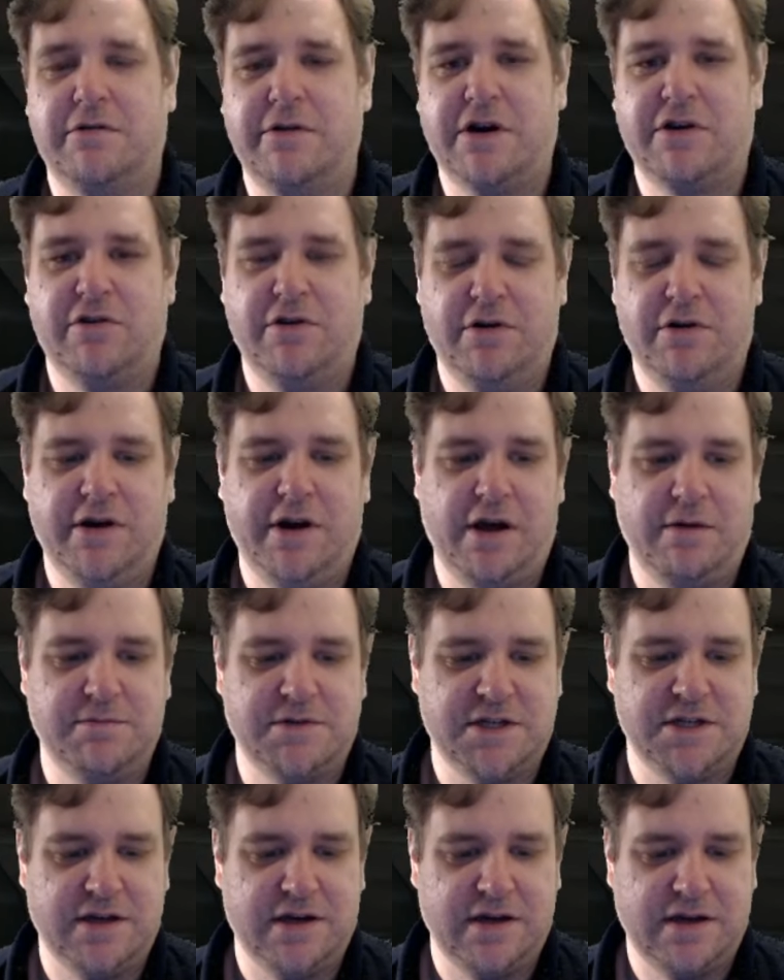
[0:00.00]
recruit a gnome
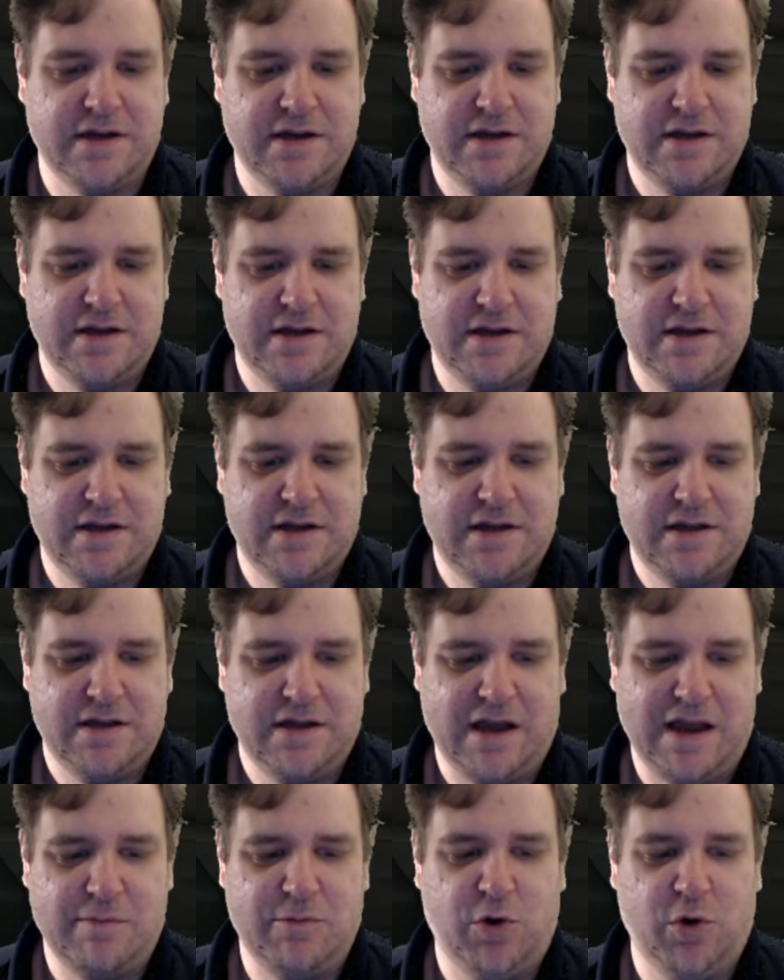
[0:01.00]
tonight.
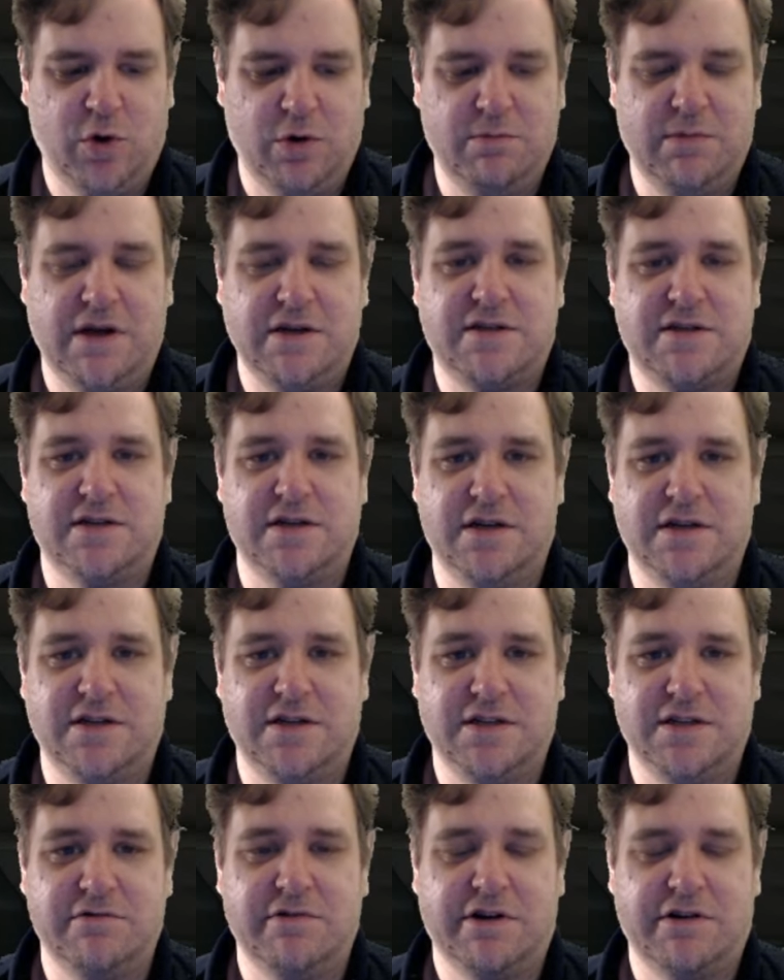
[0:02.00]
I am almost
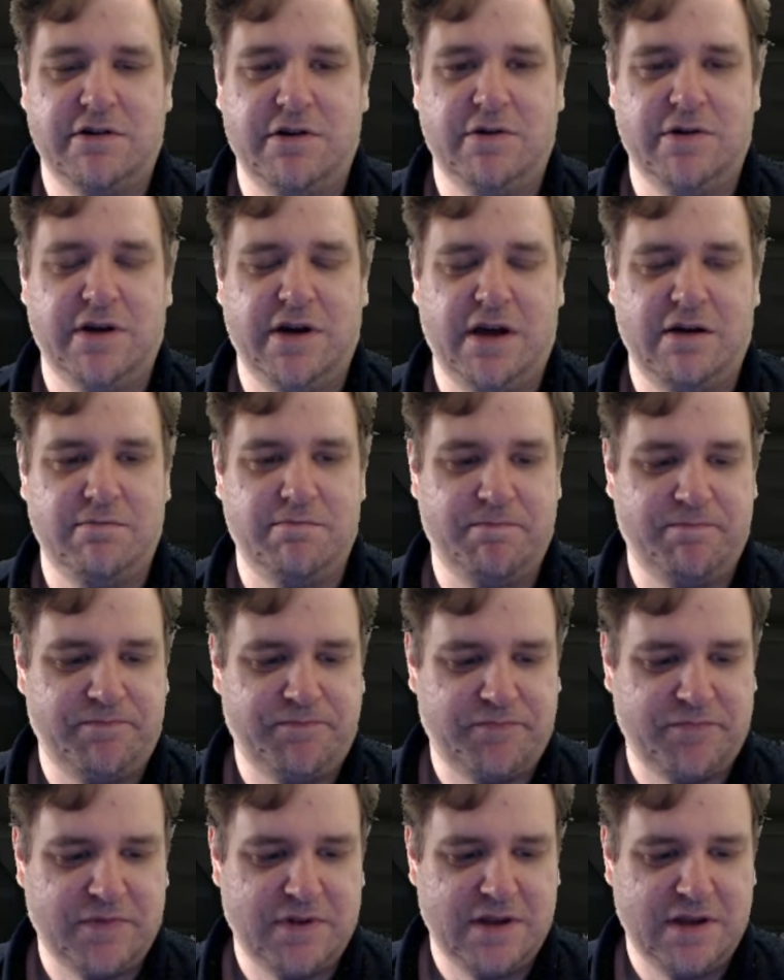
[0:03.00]
certain to recruit a gnome
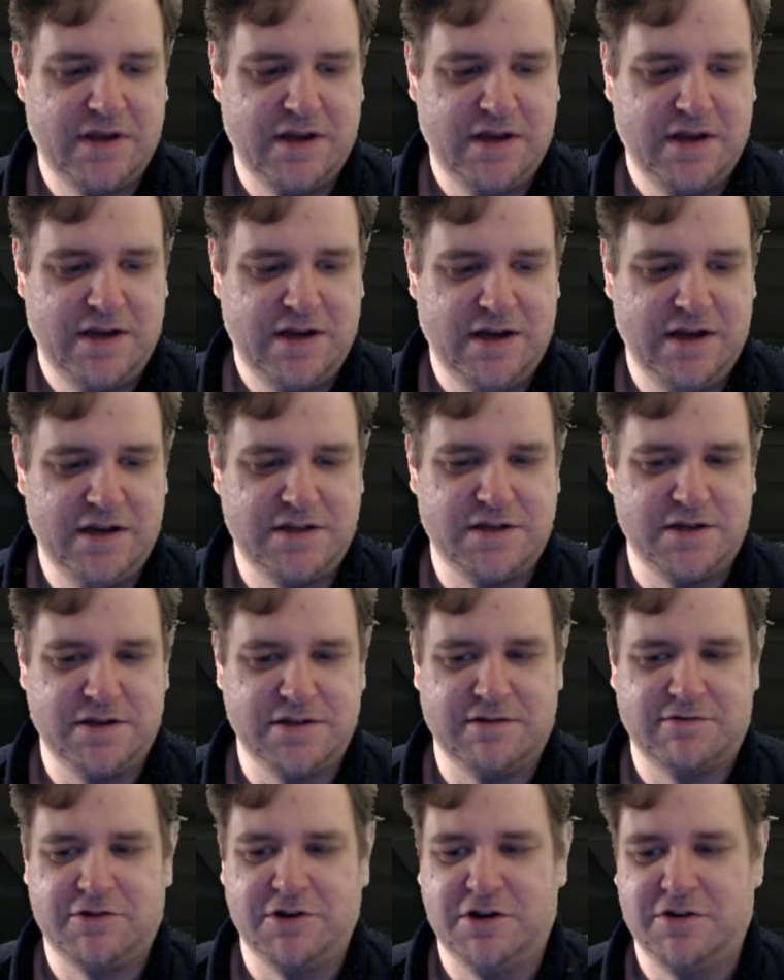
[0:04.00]
as soon
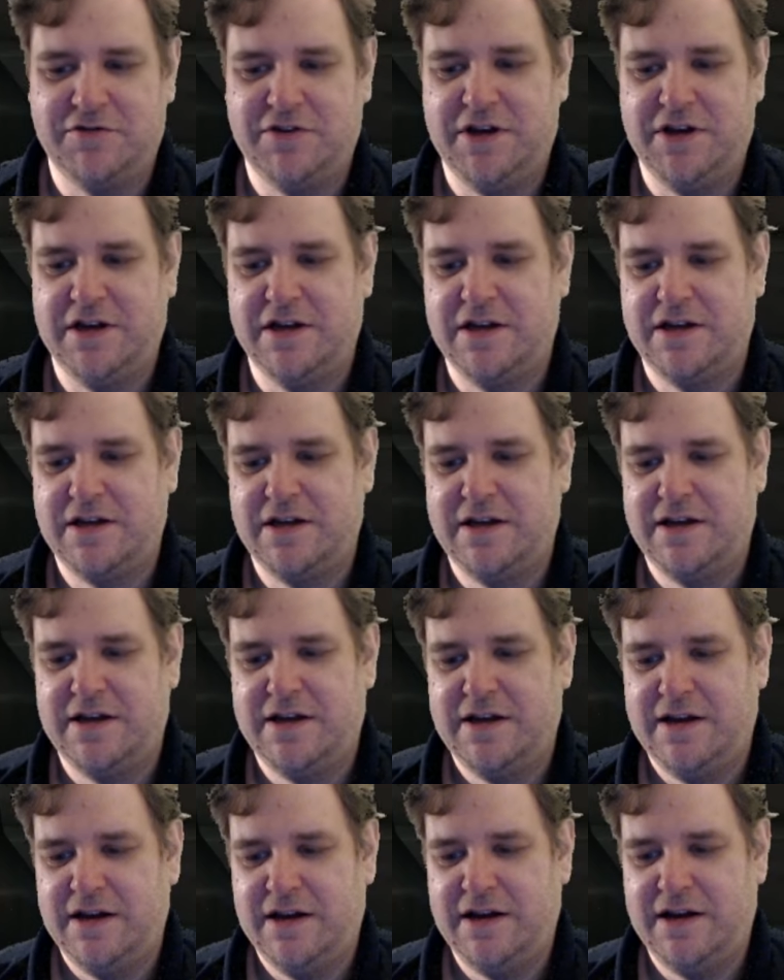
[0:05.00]
as I've got off here.
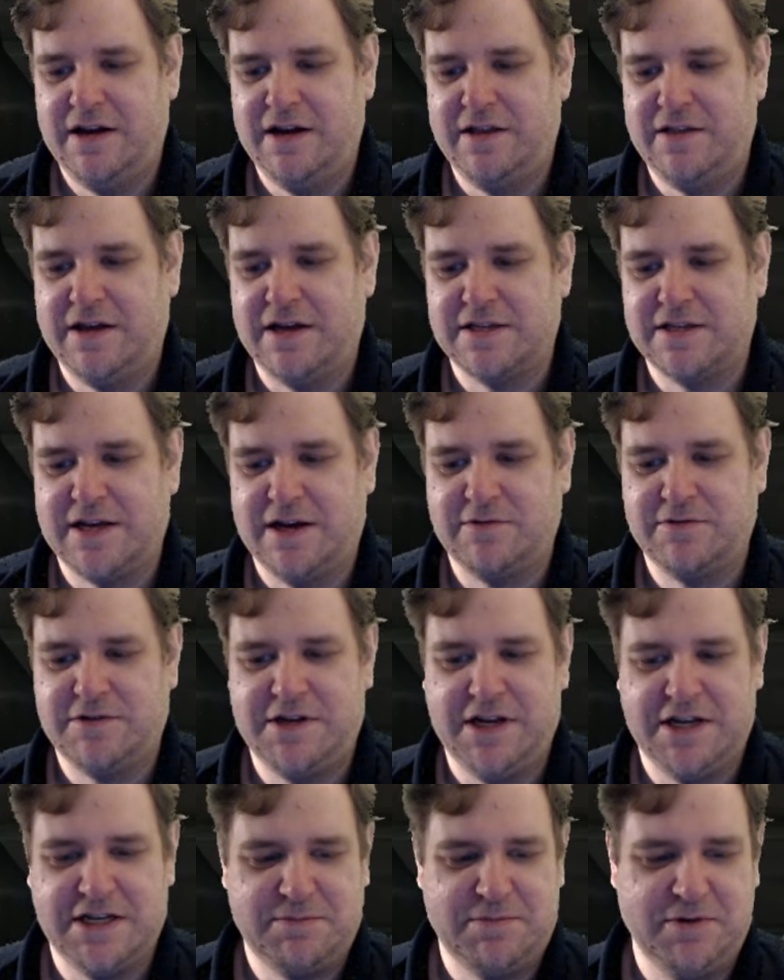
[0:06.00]
Uh, that's how
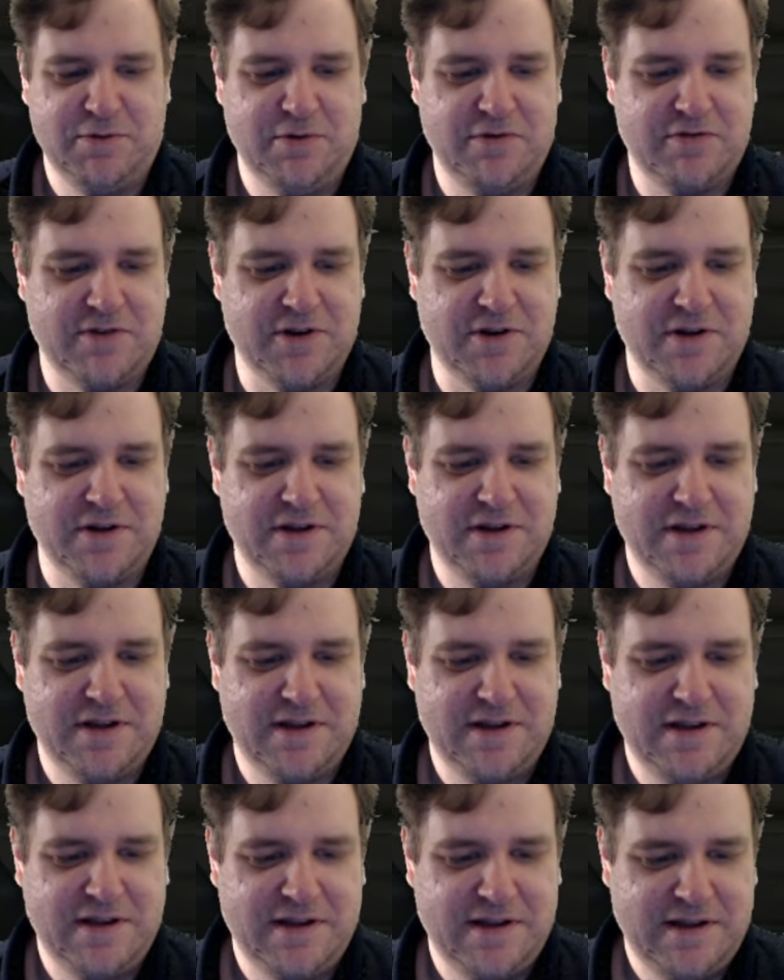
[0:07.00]
desperate we've got
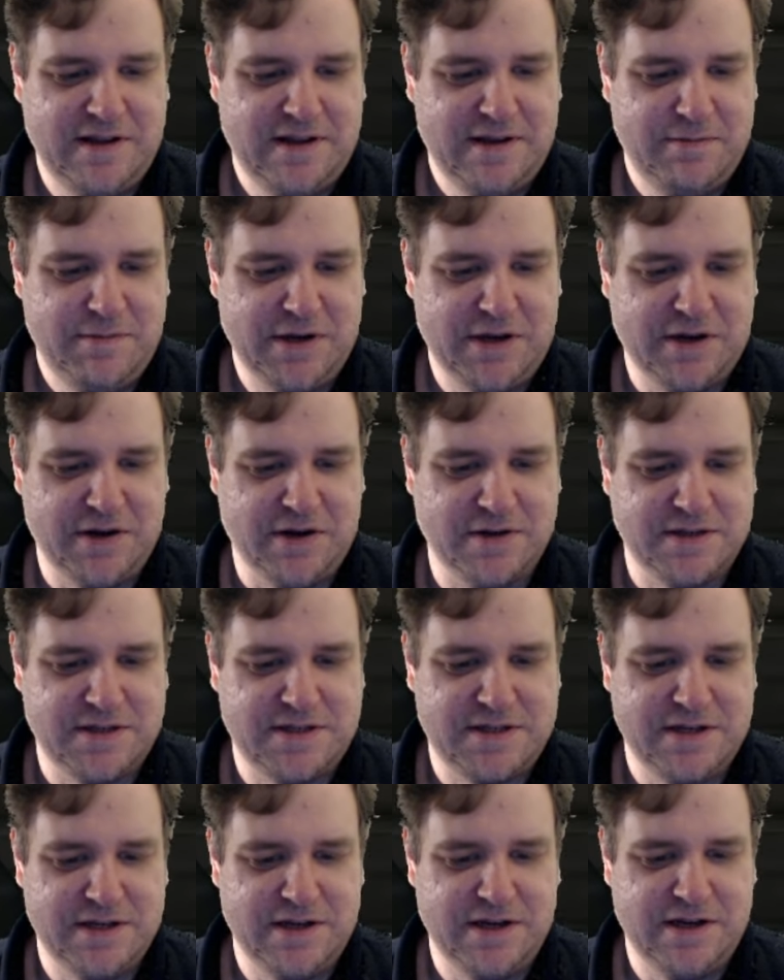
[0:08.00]

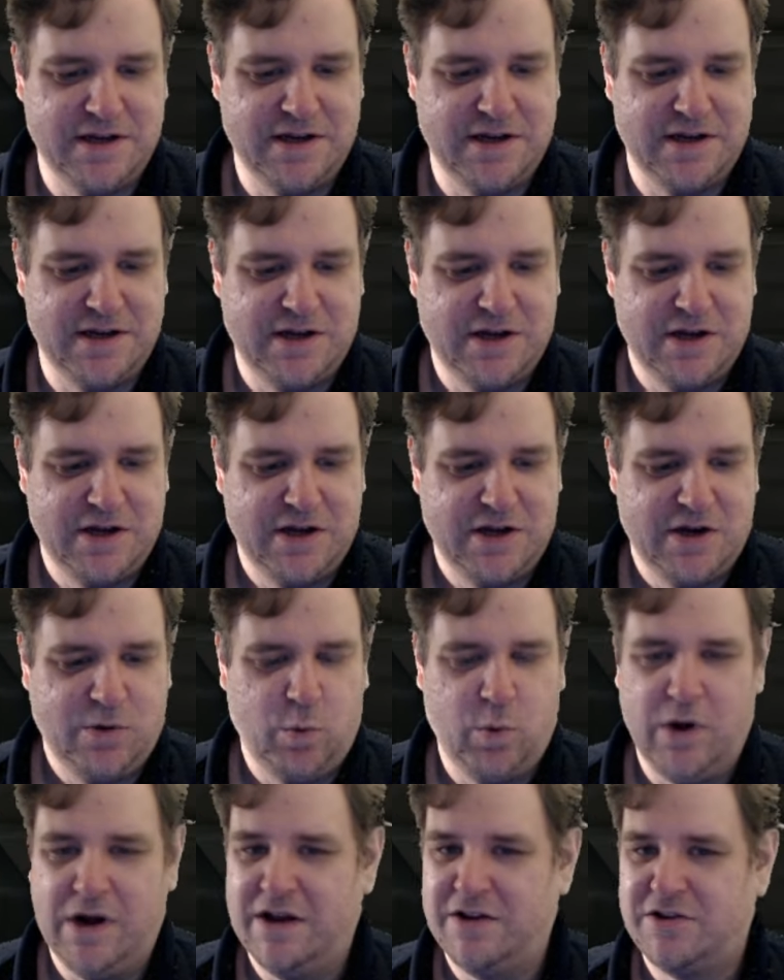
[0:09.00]
because uh,
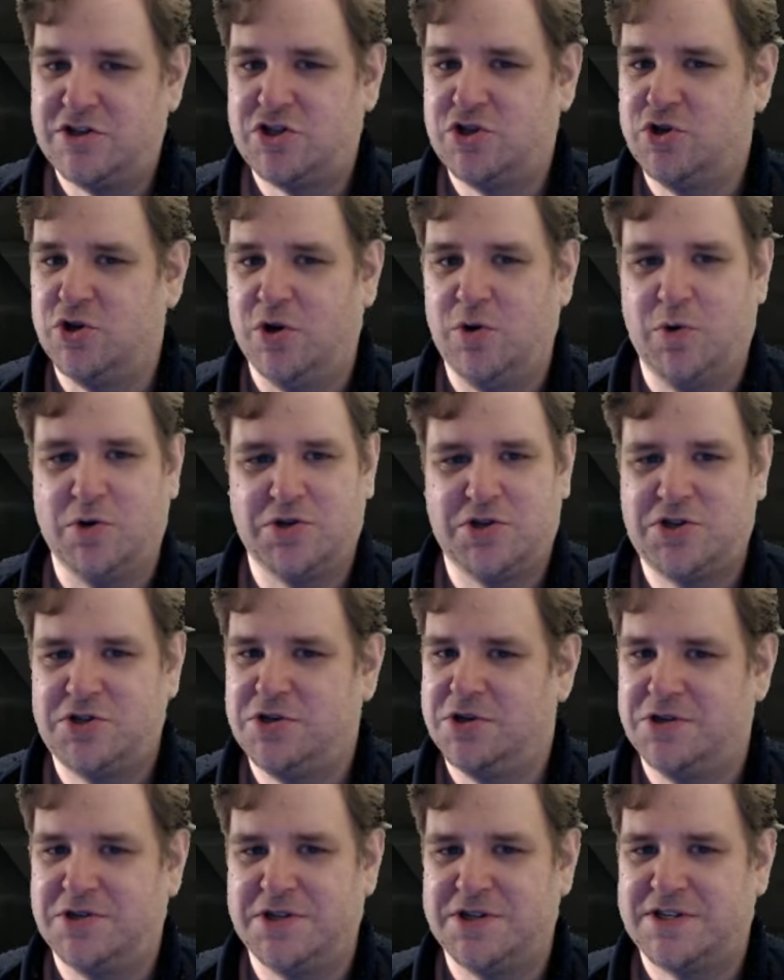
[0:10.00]
we're so, on
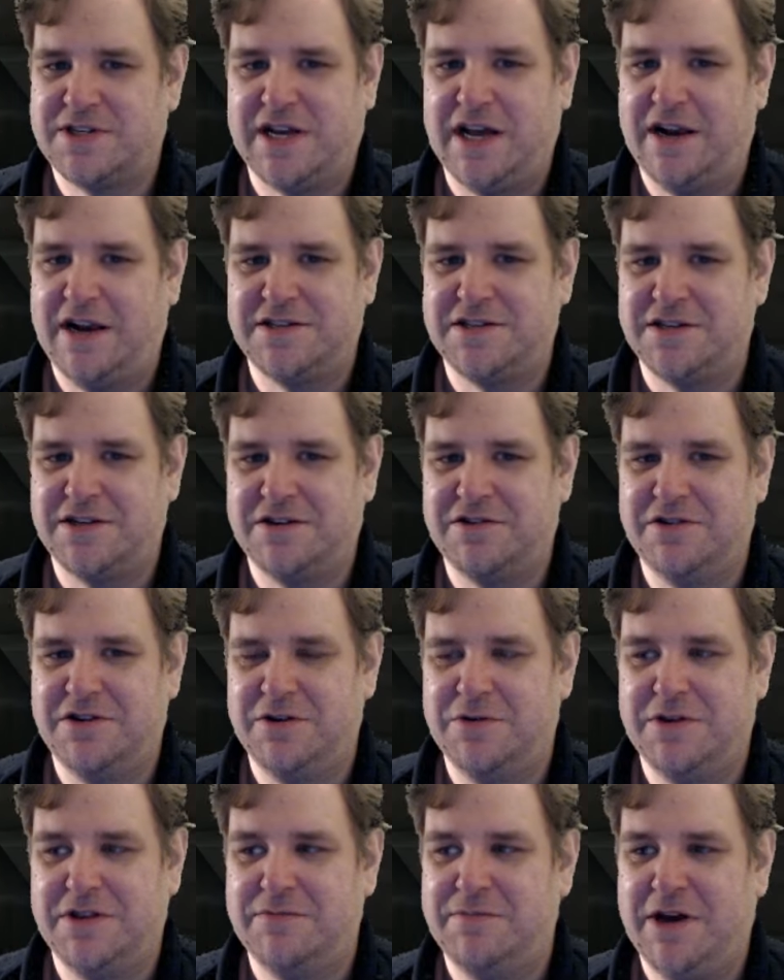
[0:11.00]
such a skeleton
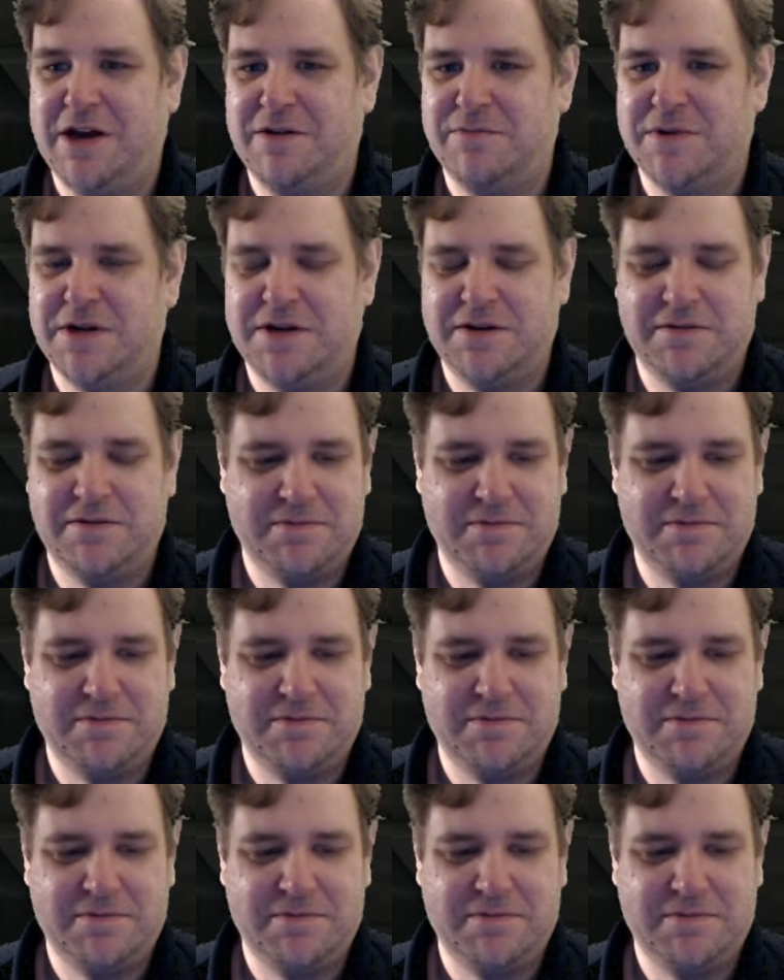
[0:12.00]
crew at the moment.